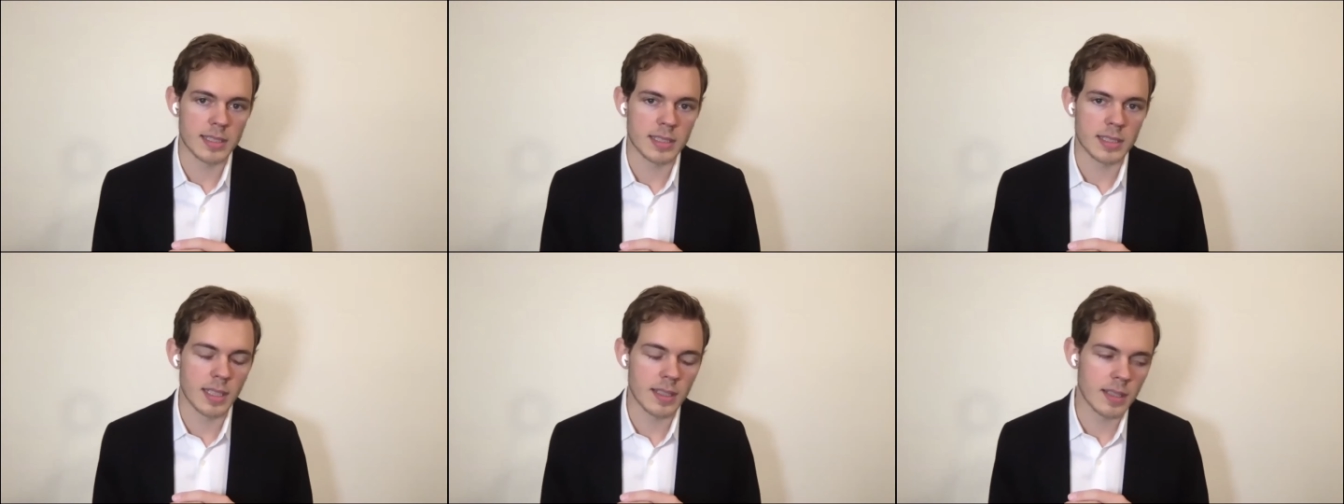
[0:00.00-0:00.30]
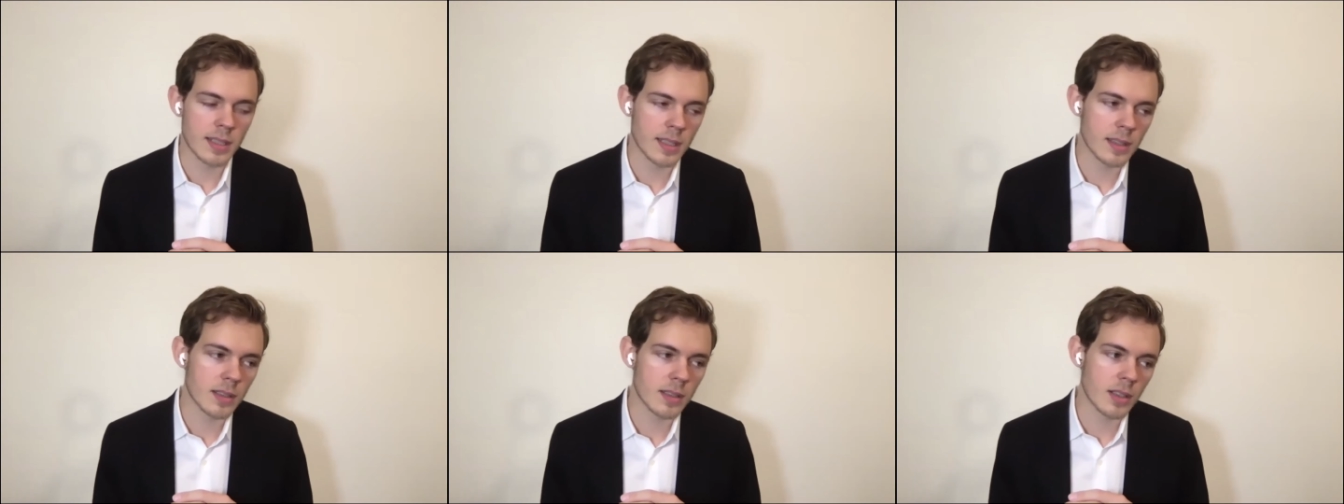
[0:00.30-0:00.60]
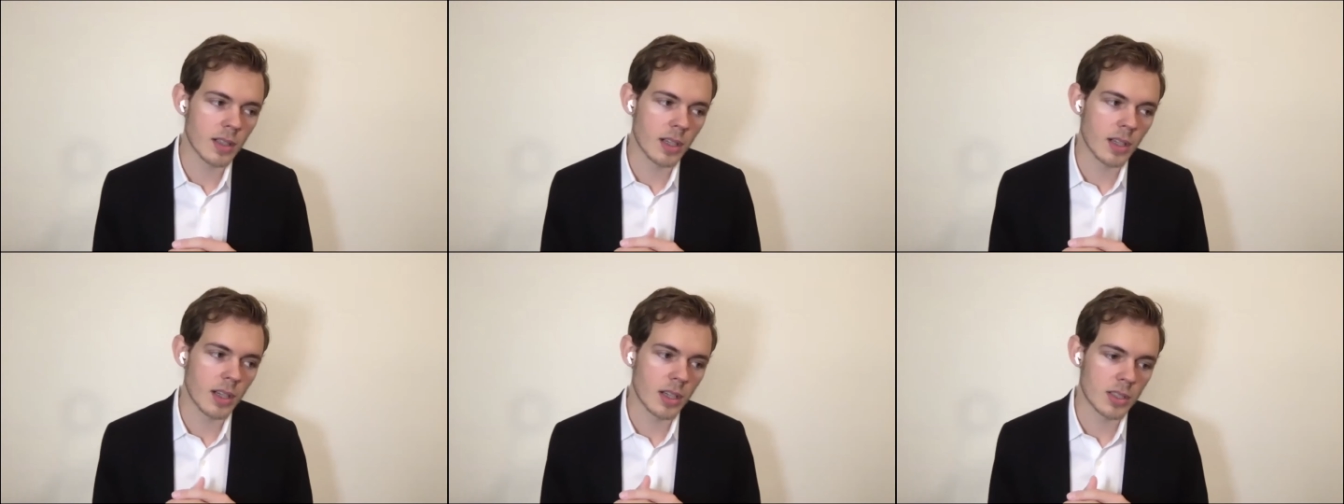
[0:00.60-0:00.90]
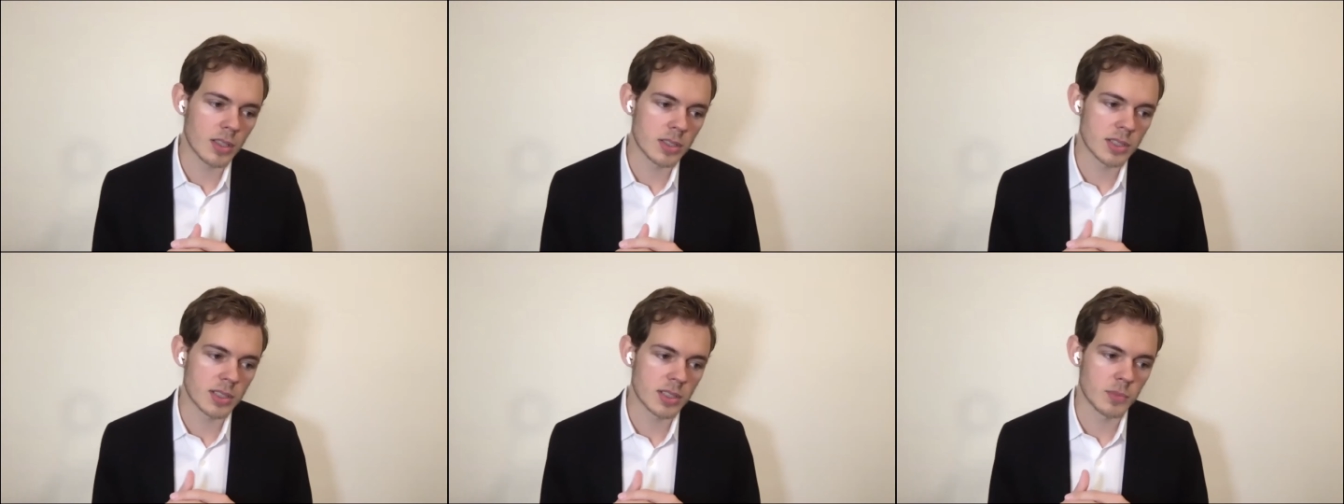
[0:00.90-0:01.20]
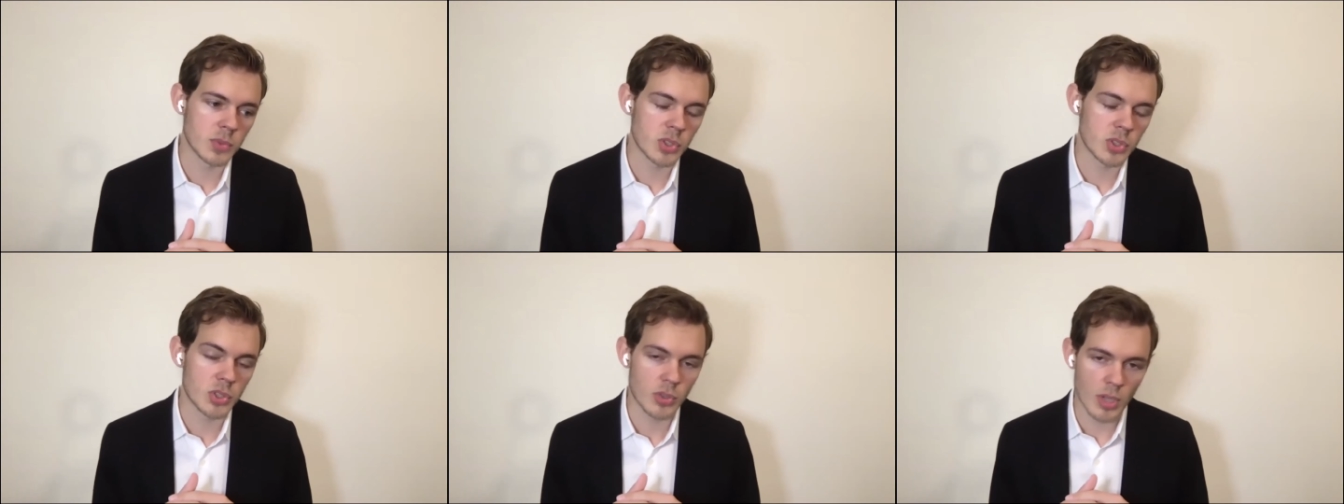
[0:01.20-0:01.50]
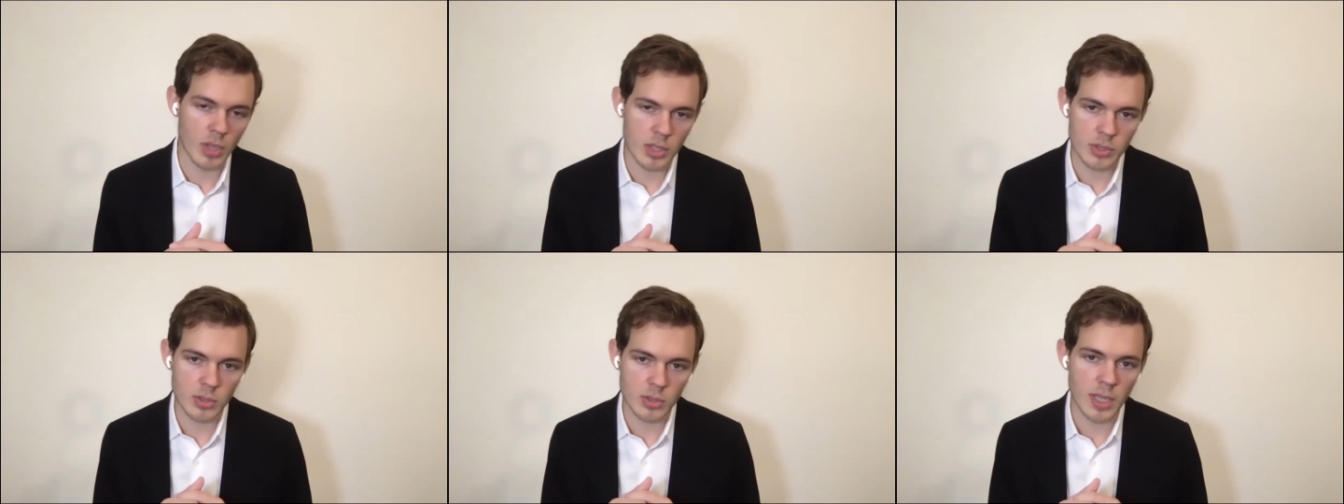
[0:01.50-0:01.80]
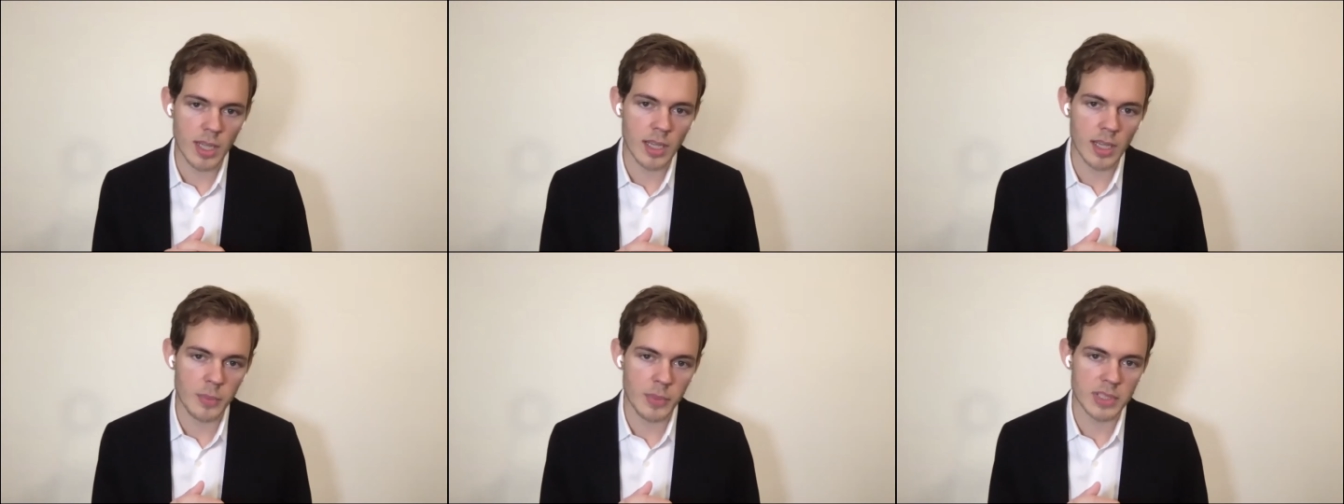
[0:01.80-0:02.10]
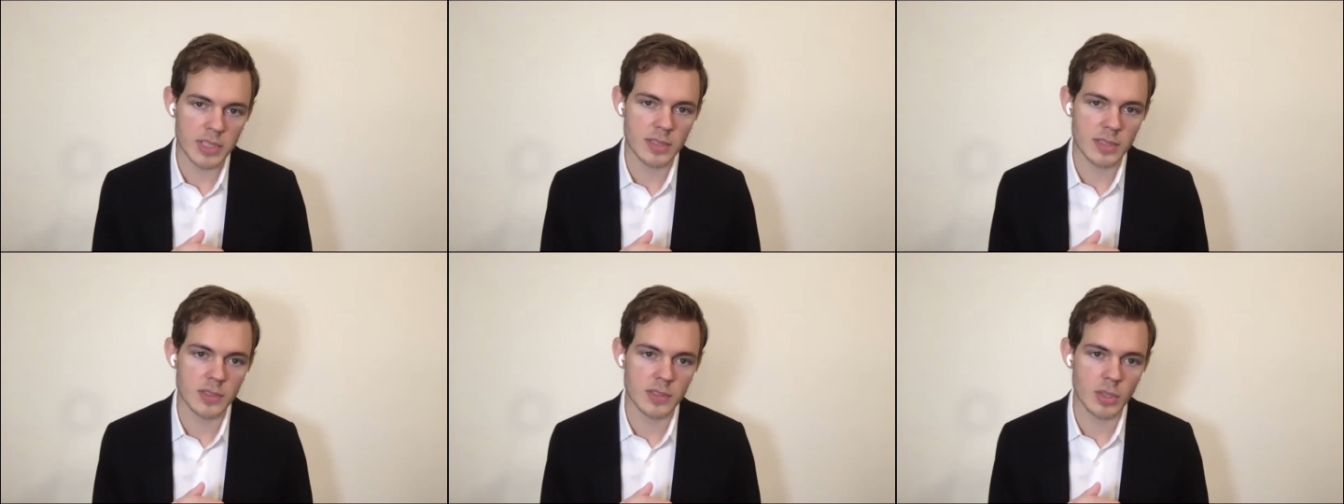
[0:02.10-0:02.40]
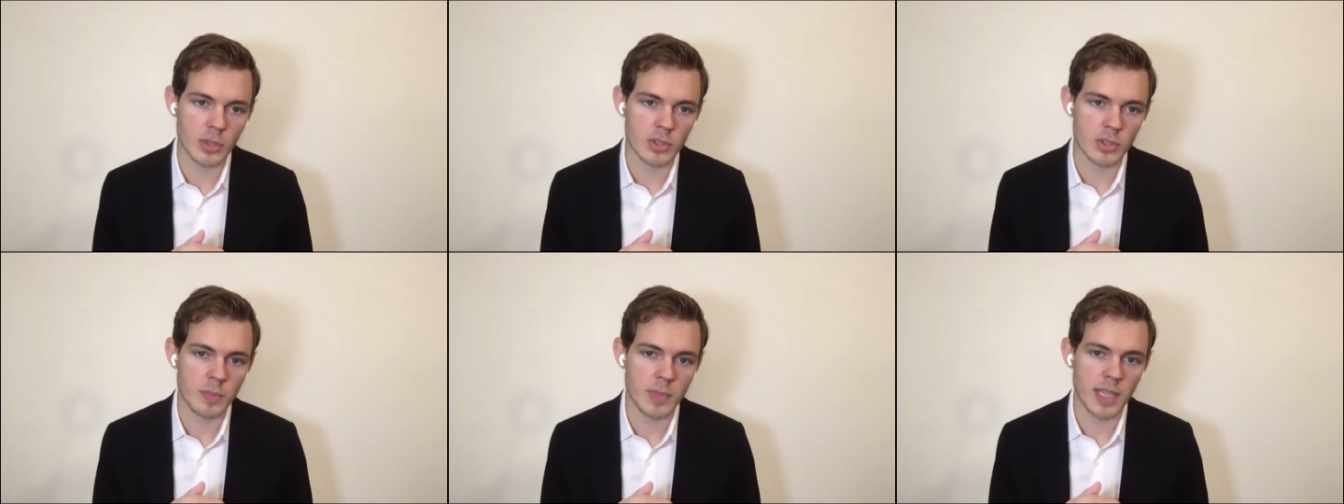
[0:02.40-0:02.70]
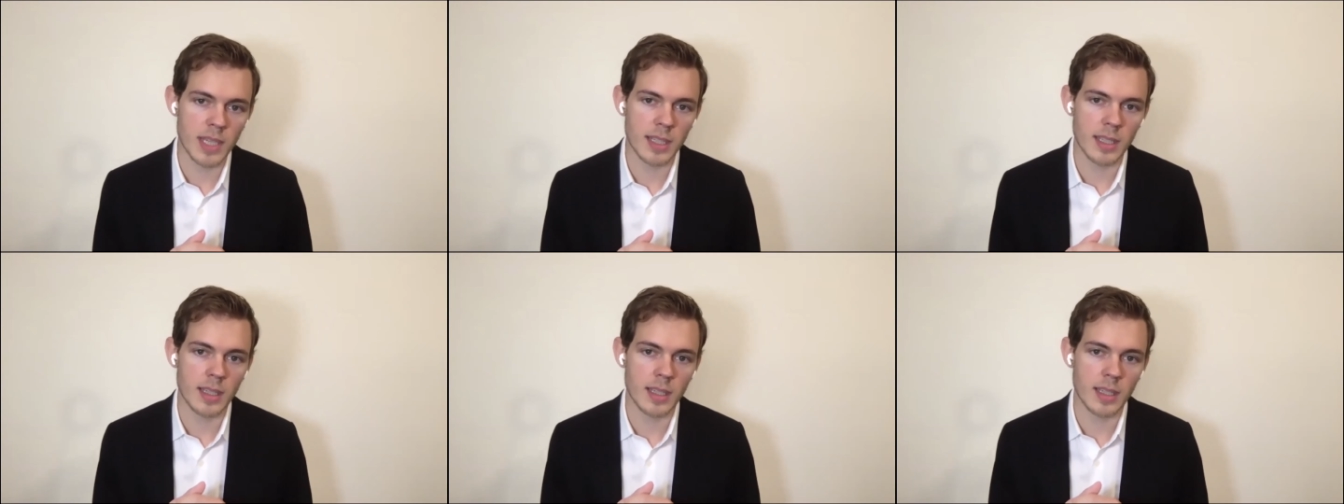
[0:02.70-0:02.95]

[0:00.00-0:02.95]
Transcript: And I think there are some structural elements of social media.